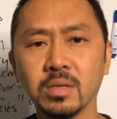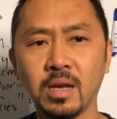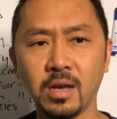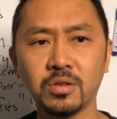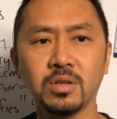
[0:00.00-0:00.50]
and
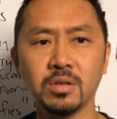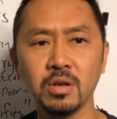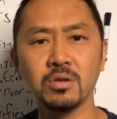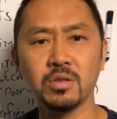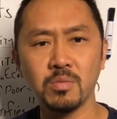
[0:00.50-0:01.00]
I actually could
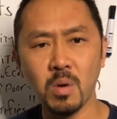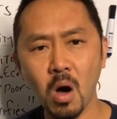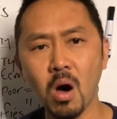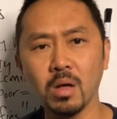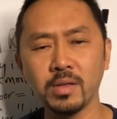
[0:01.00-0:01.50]
go to the
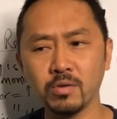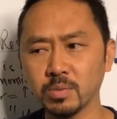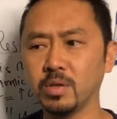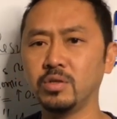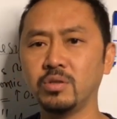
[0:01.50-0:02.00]
mall. That was
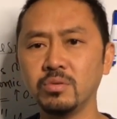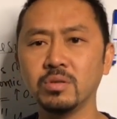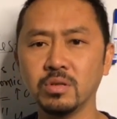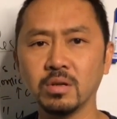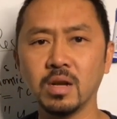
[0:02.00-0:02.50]
my junior
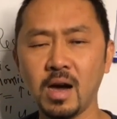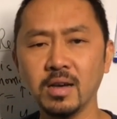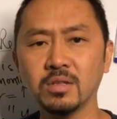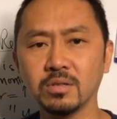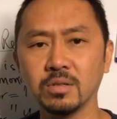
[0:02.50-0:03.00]
year in high
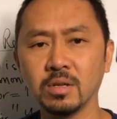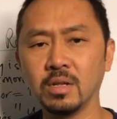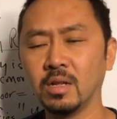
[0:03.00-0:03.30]
school.